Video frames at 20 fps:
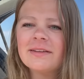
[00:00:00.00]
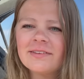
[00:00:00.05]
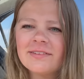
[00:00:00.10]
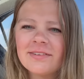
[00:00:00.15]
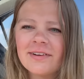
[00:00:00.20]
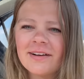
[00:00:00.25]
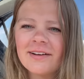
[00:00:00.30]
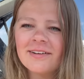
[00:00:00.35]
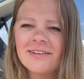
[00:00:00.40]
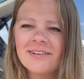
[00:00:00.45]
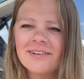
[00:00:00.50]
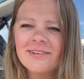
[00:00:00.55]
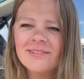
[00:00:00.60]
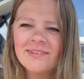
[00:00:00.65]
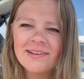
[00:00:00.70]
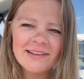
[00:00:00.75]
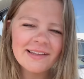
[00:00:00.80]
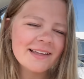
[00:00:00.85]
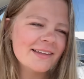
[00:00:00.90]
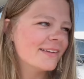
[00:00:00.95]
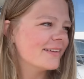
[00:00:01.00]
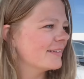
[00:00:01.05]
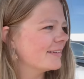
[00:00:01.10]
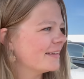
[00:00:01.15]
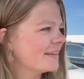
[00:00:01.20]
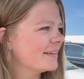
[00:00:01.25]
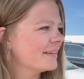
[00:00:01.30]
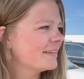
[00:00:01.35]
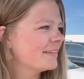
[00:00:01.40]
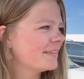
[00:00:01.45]
struggle while I load
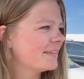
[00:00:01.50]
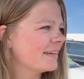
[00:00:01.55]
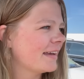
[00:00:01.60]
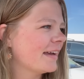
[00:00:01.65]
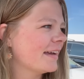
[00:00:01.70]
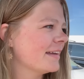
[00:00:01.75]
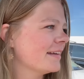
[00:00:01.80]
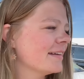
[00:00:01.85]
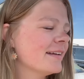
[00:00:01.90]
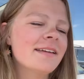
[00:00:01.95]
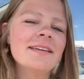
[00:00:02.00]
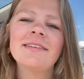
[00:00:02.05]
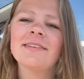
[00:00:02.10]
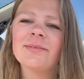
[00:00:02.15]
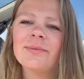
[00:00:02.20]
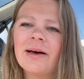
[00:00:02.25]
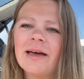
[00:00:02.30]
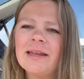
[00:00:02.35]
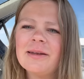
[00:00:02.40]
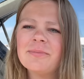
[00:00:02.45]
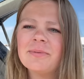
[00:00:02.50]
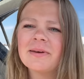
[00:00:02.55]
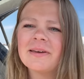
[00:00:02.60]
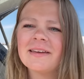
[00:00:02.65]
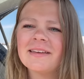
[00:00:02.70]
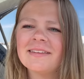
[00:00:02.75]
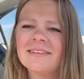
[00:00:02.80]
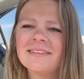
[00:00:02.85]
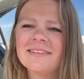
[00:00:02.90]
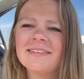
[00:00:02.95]
this and sweat
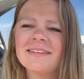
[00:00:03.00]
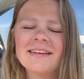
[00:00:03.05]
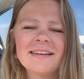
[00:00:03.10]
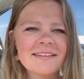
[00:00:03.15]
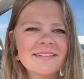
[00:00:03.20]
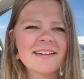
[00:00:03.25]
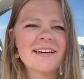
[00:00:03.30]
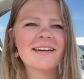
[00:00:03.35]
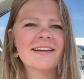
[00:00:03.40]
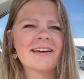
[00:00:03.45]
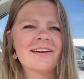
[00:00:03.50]
because it's hot